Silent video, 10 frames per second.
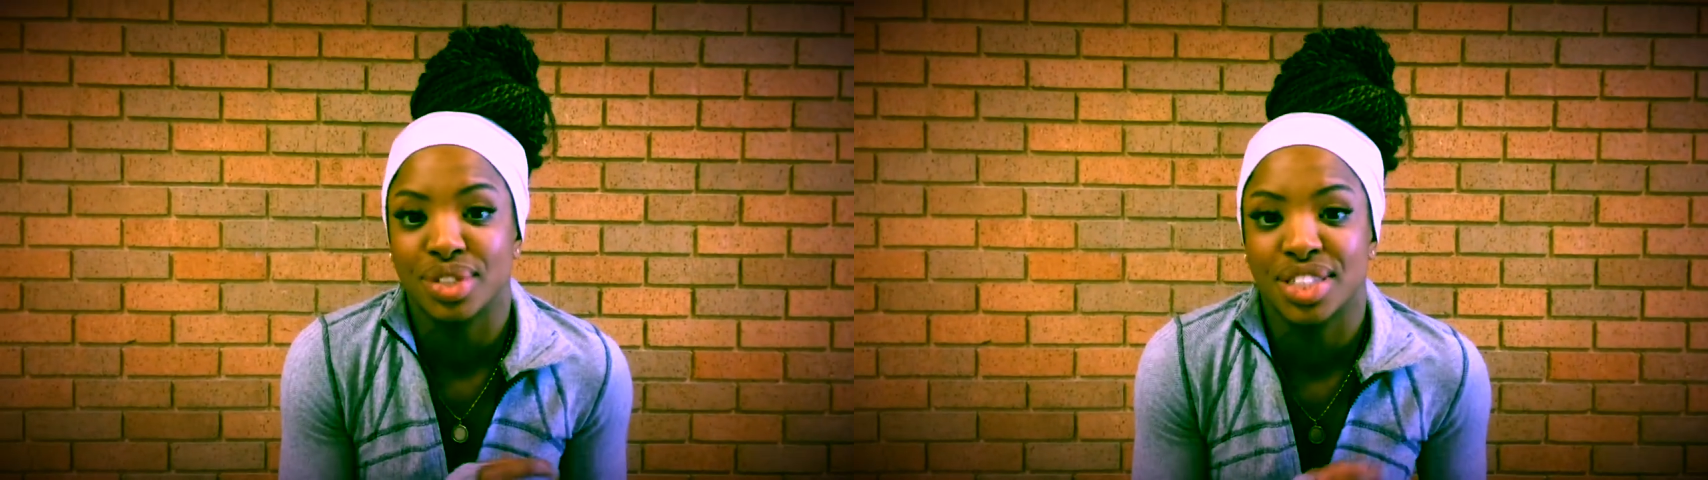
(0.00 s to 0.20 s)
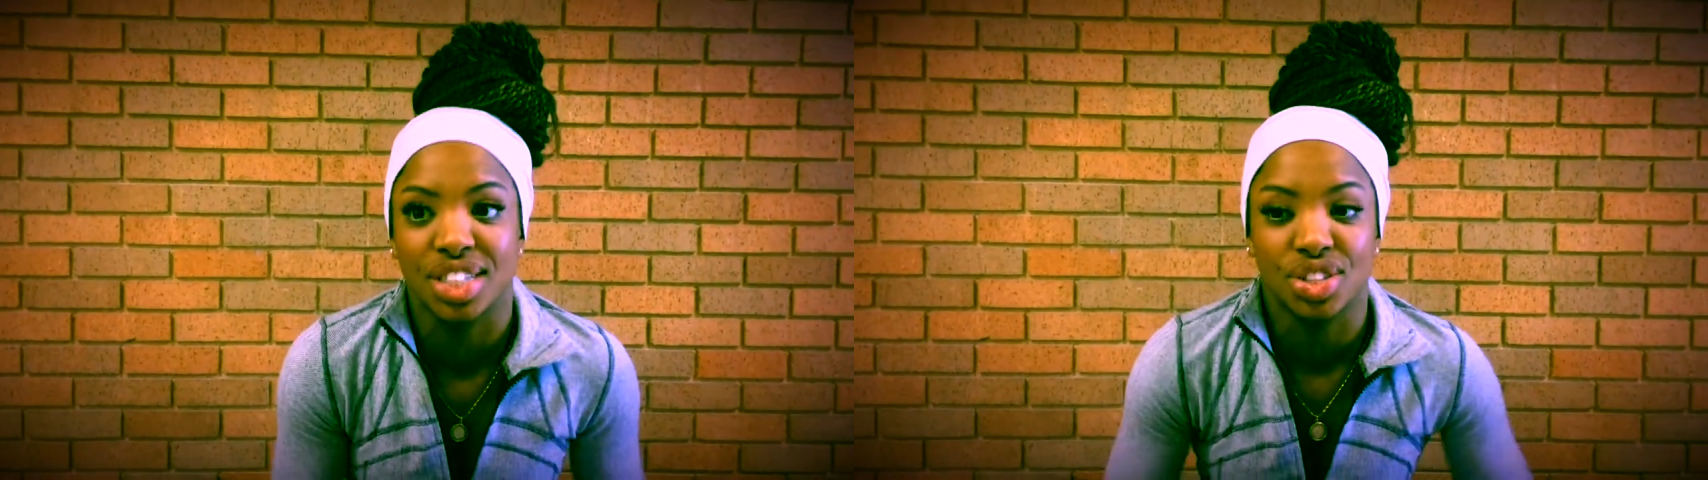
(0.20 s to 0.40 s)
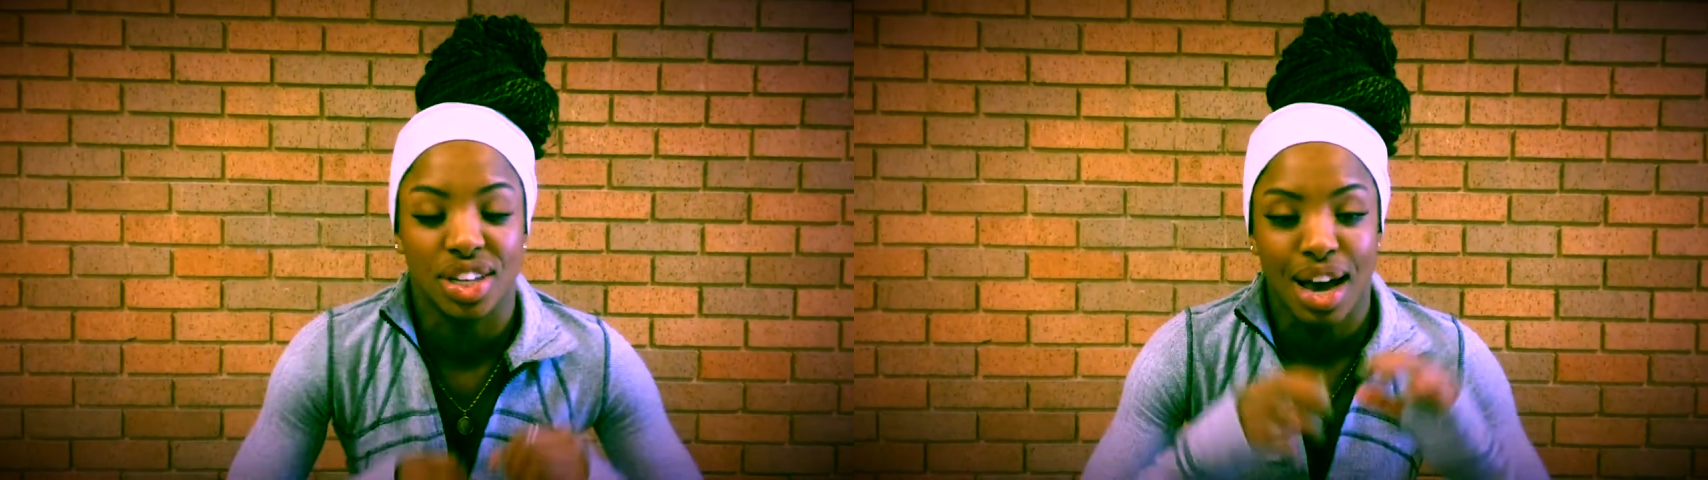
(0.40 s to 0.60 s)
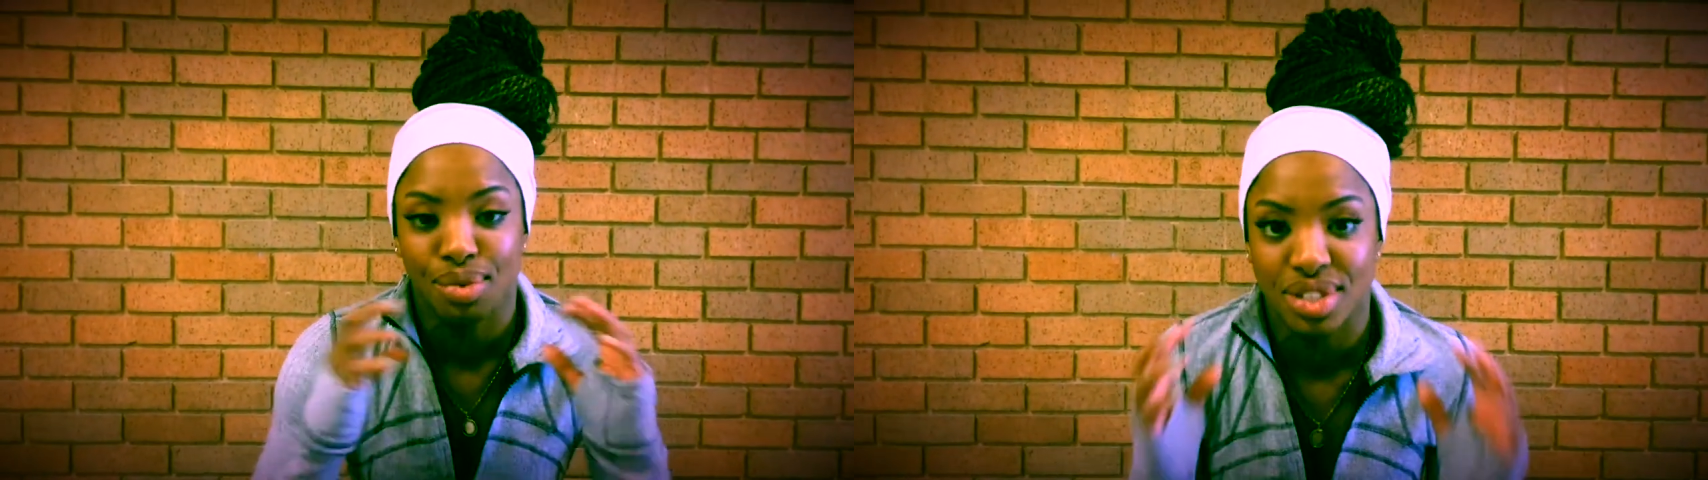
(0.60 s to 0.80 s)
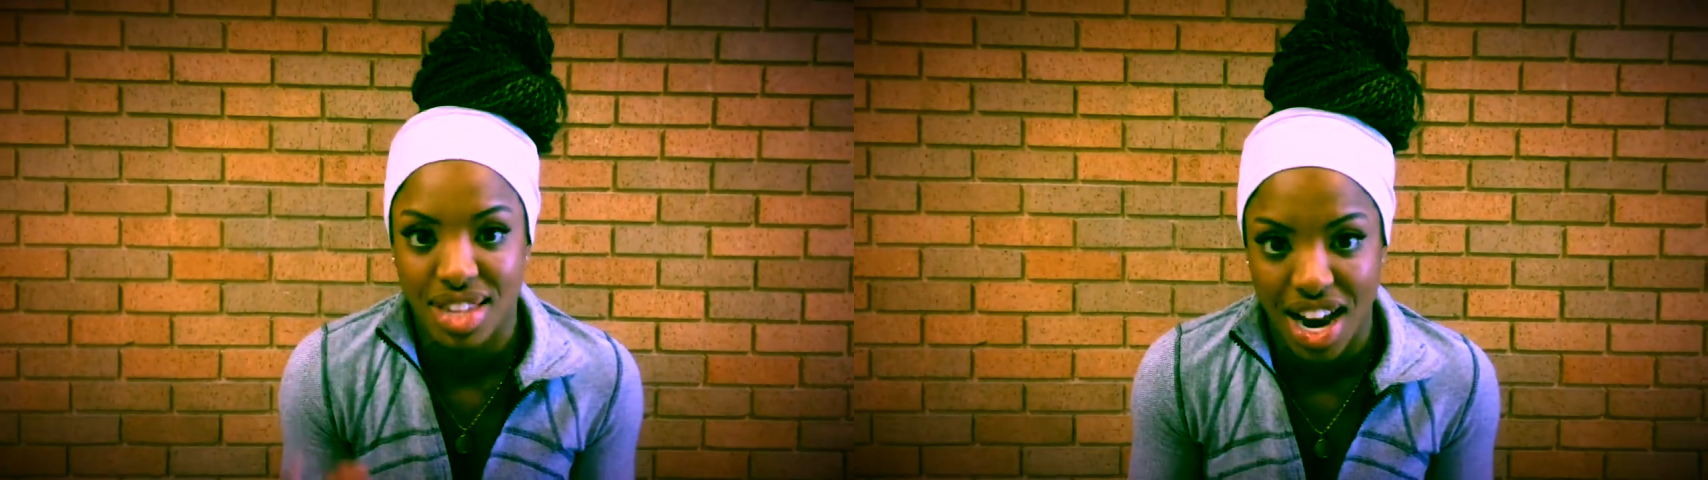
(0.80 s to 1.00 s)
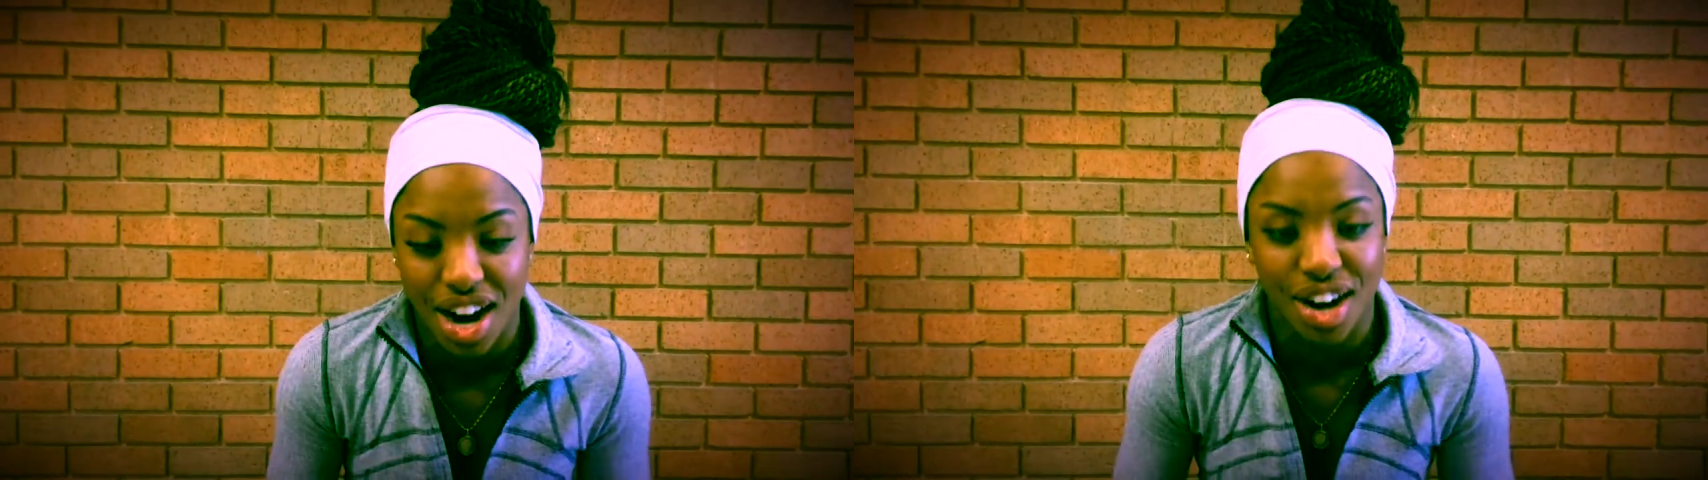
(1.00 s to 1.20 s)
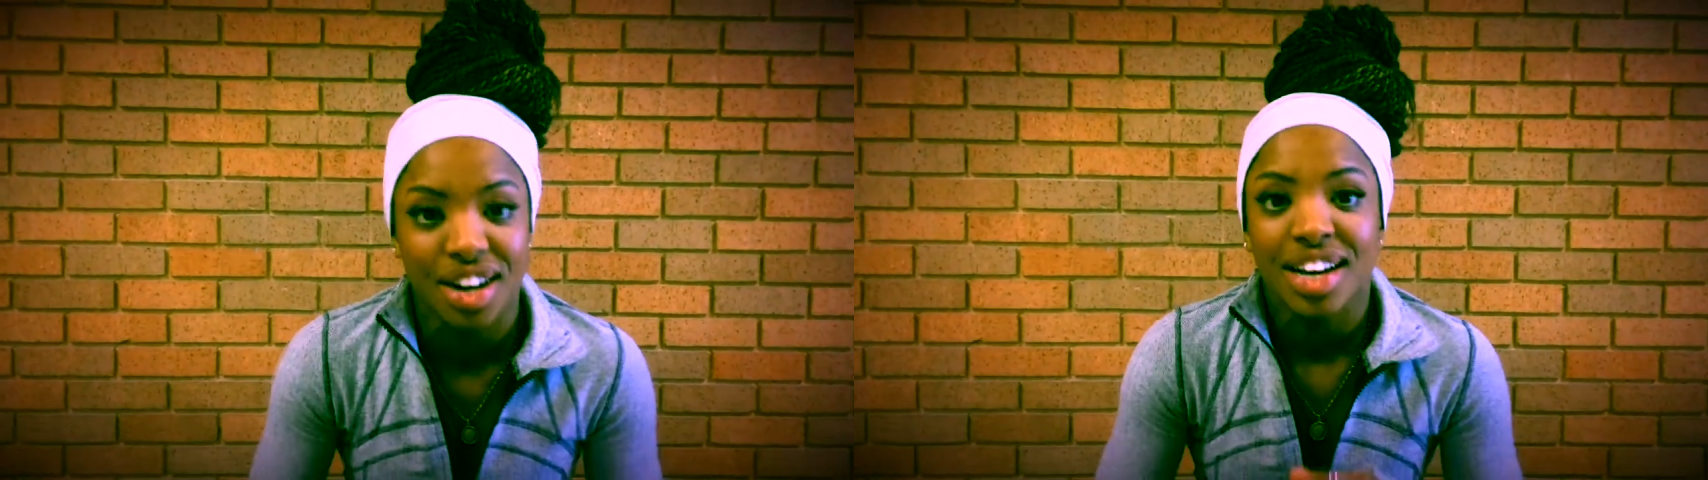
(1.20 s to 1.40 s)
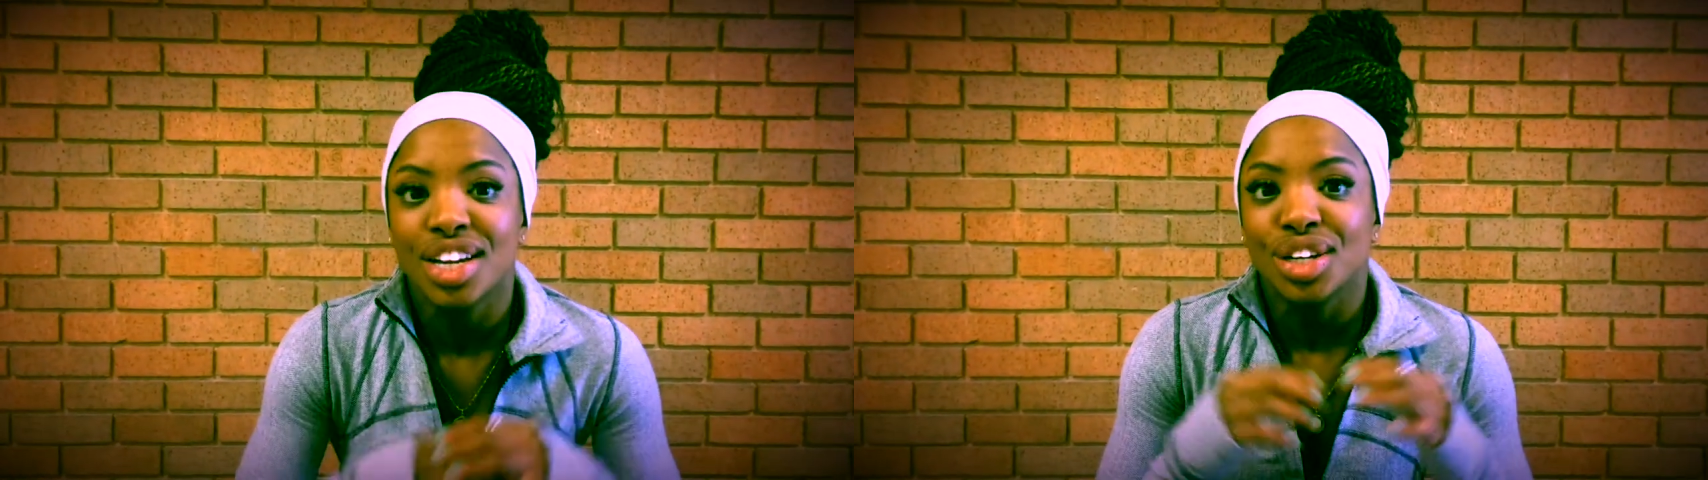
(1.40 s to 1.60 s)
was teaching, I was there